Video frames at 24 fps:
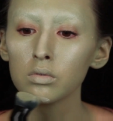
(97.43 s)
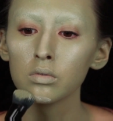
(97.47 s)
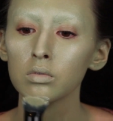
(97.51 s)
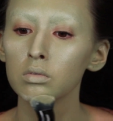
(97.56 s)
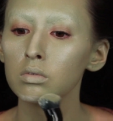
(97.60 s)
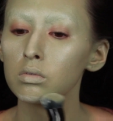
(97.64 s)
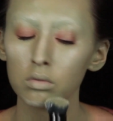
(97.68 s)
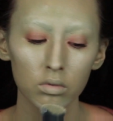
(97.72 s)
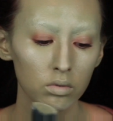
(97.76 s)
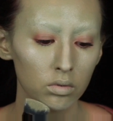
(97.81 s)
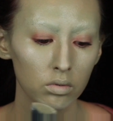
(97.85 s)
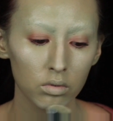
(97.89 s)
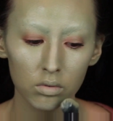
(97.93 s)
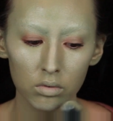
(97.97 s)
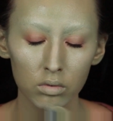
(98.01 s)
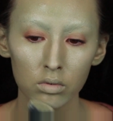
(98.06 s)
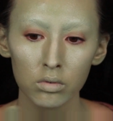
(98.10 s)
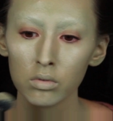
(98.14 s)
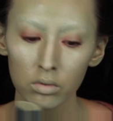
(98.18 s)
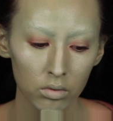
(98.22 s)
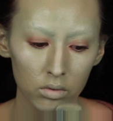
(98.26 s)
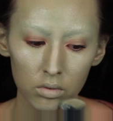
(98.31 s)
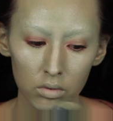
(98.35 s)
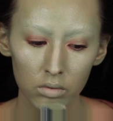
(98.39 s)
the same brush
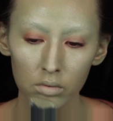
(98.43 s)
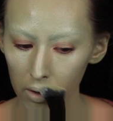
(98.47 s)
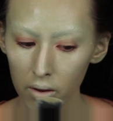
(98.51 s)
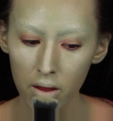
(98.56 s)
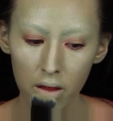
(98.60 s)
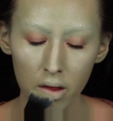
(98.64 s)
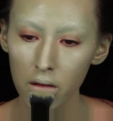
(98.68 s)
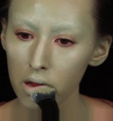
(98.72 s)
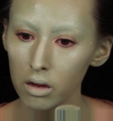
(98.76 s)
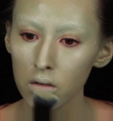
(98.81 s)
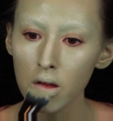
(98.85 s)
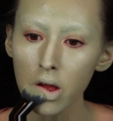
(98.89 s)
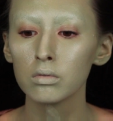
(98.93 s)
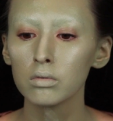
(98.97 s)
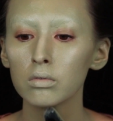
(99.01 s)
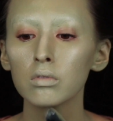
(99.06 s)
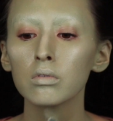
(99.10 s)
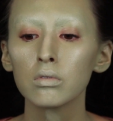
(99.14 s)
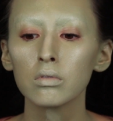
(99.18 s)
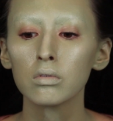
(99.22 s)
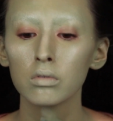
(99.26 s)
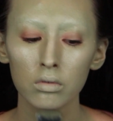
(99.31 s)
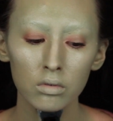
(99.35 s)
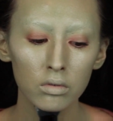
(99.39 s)
used for the
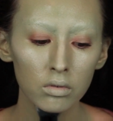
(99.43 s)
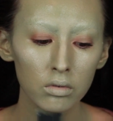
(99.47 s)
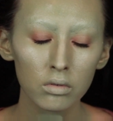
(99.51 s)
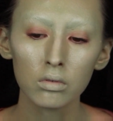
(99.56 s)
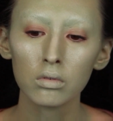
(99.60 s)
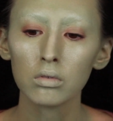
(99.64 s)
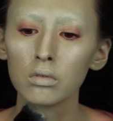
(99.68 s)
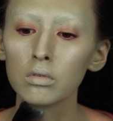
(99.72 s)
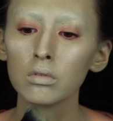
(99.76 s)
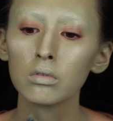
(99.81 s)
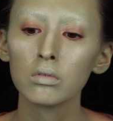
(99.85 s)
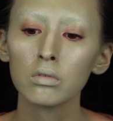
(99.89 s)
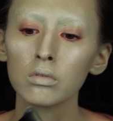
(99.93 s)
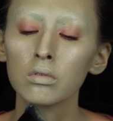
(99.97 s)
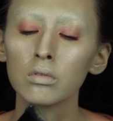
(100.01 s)
base color.